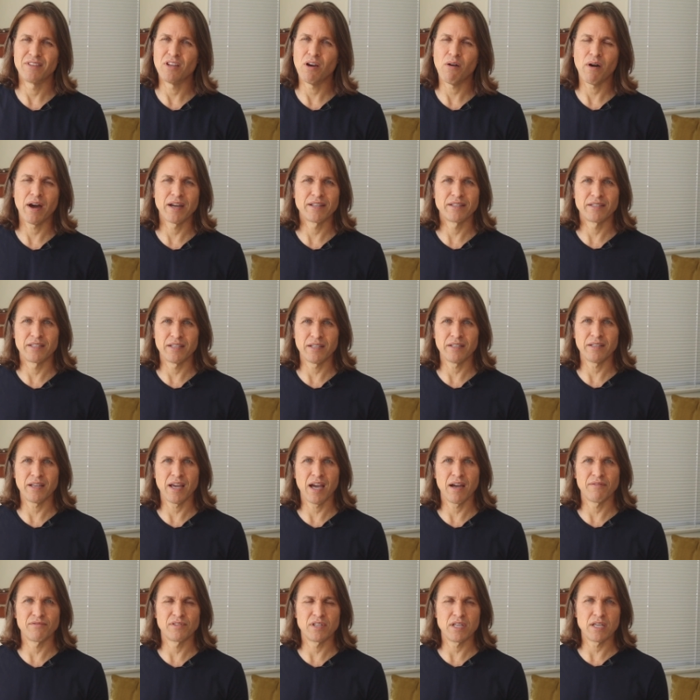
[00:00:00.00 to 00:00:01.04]
No, I didn't
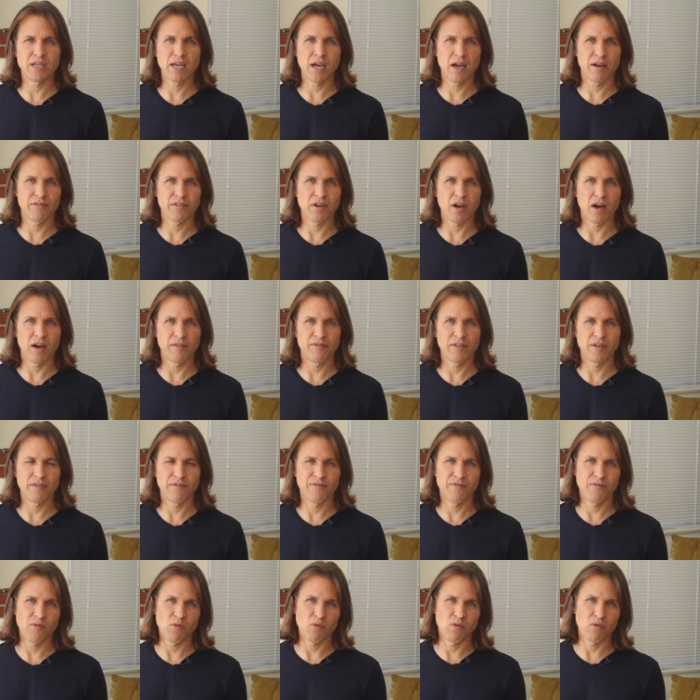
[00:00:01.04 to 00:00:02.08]
have decaf coffee
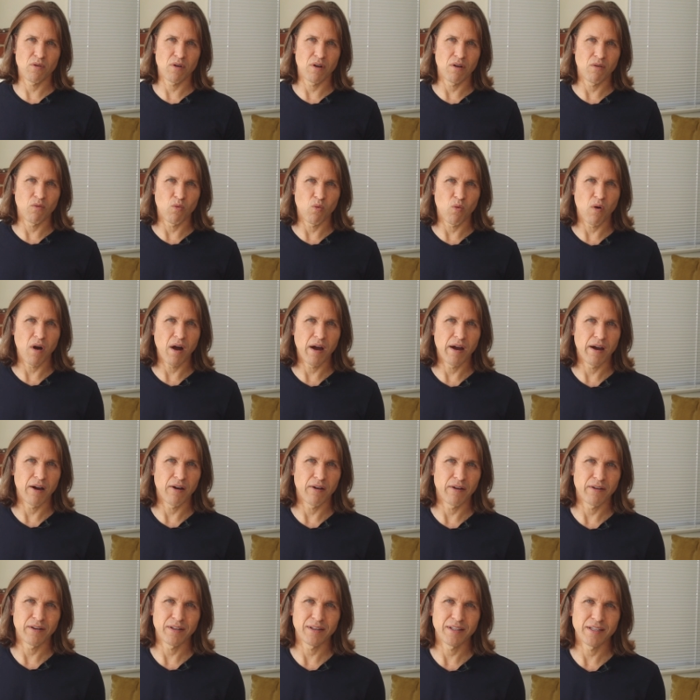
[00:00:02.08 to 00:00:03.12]
for a while,
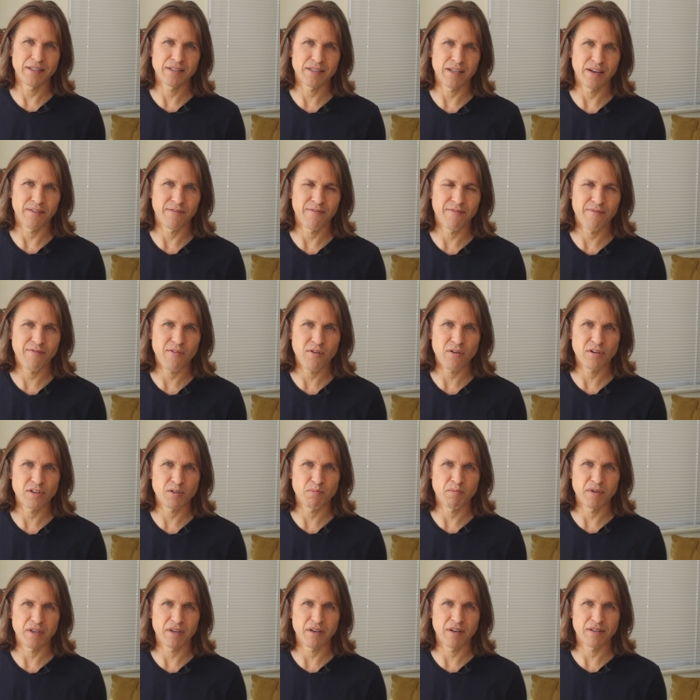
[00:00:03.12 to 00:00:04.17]
or at least at
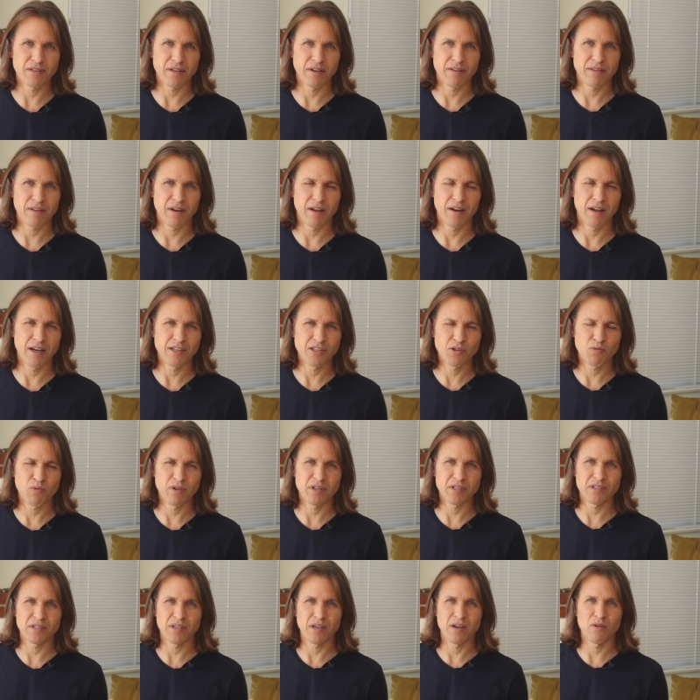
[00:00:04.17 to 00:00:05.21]
first, because I thought I just
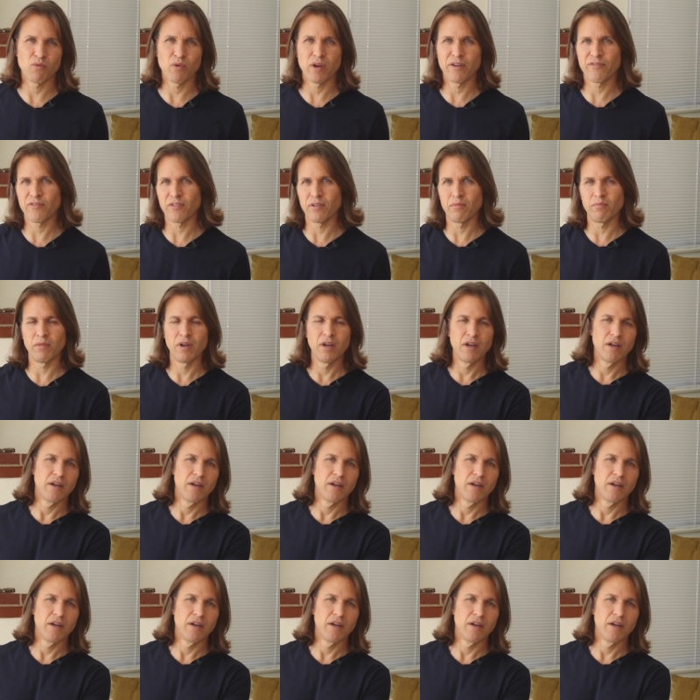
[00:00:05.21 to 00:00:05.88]
want to stay away from